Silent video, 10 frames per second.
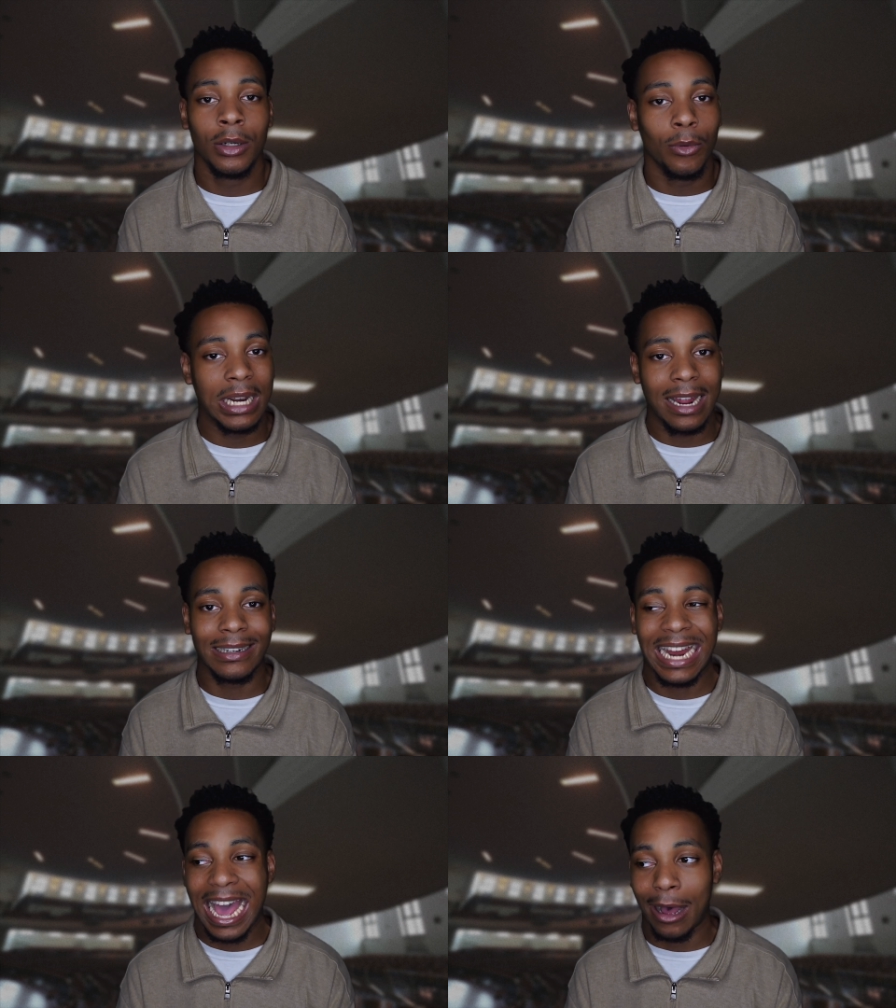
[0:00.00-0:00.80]
without
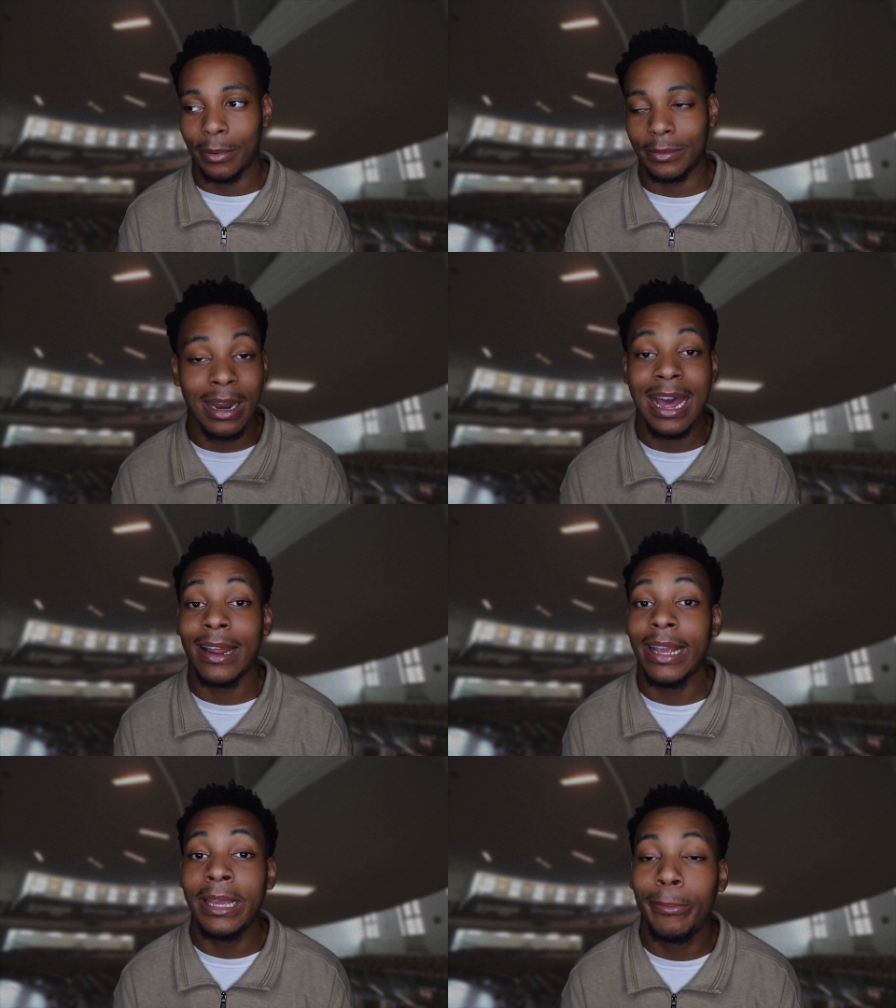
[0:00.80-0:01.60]
an album,
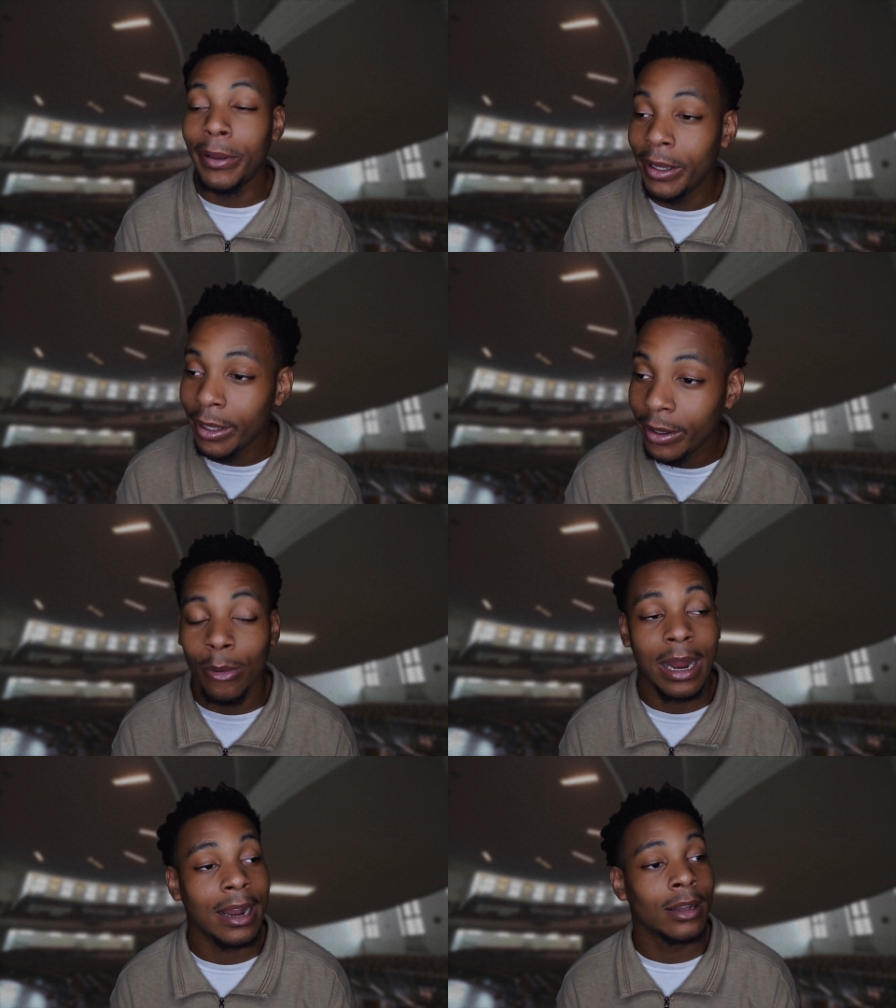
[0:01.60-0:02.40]
without an EP,
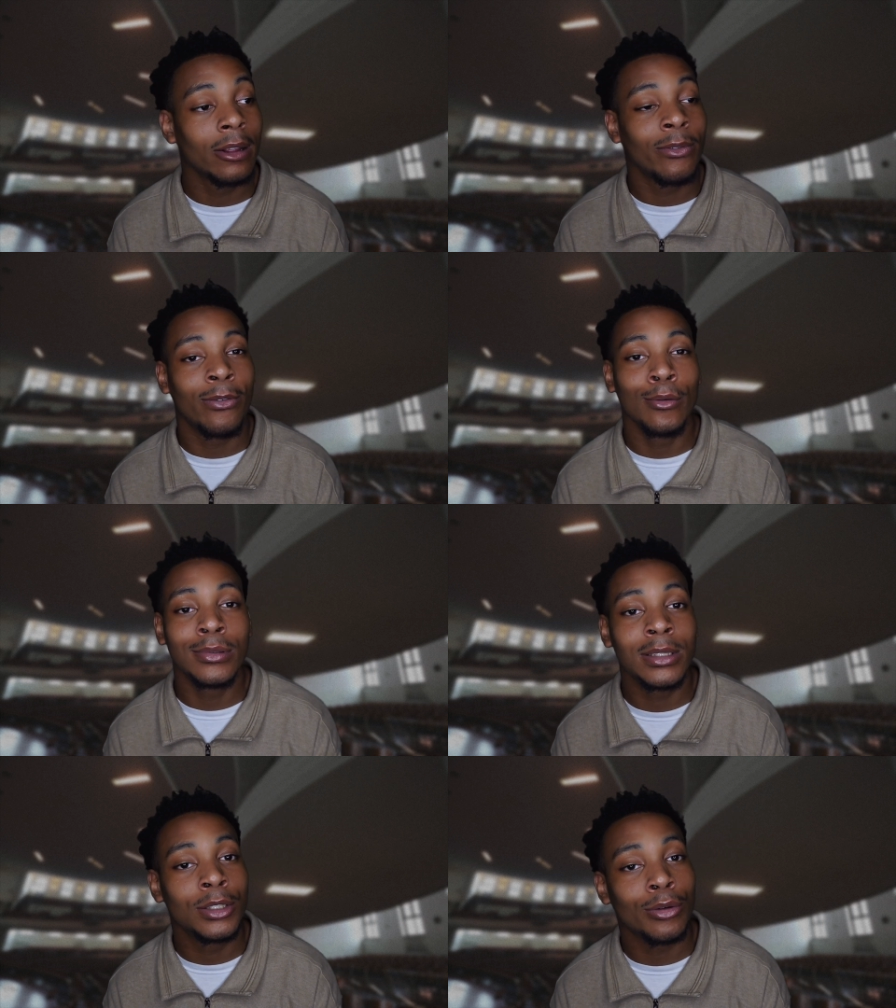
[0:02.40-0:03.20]
without a little
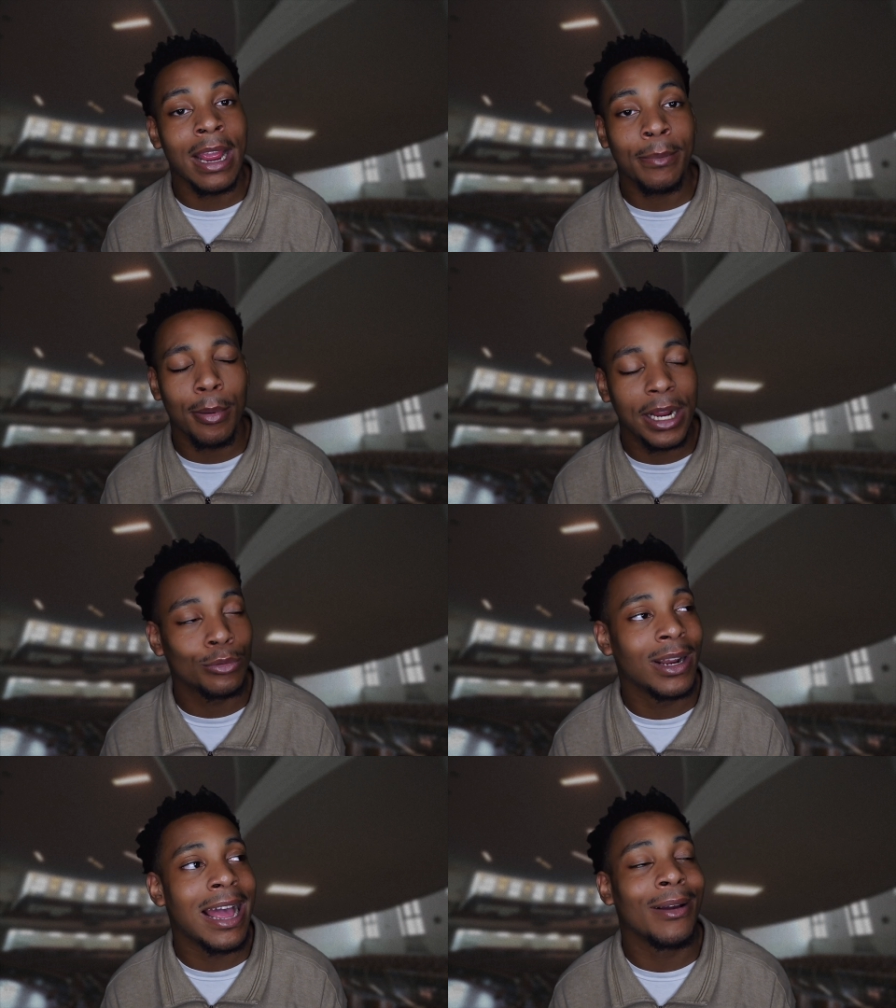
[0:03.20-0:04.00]
folks to track,
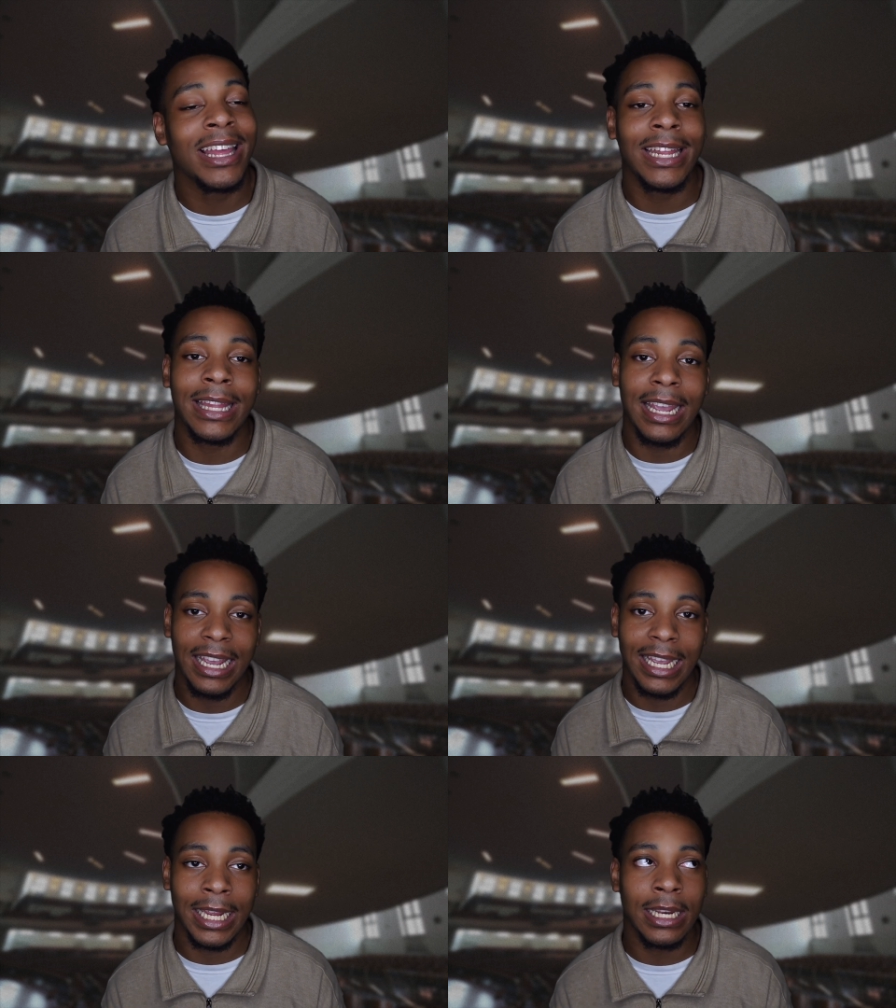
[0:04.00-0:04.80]
without
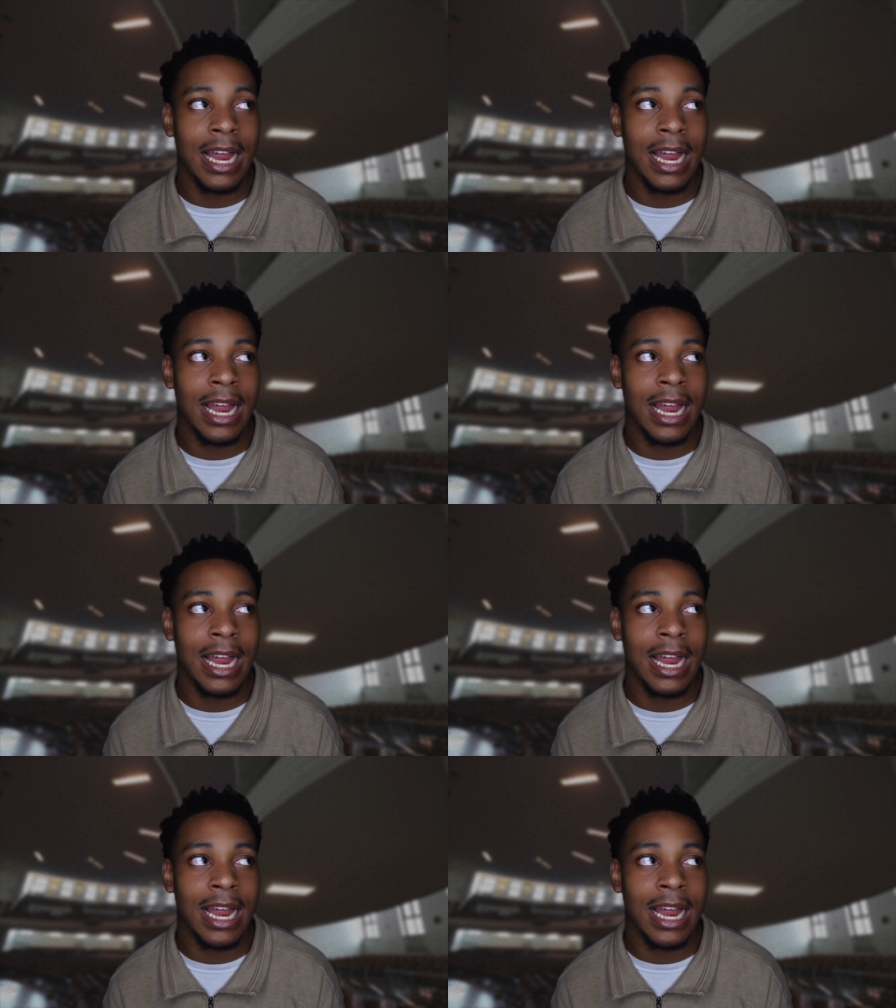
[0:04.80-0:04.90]
anything.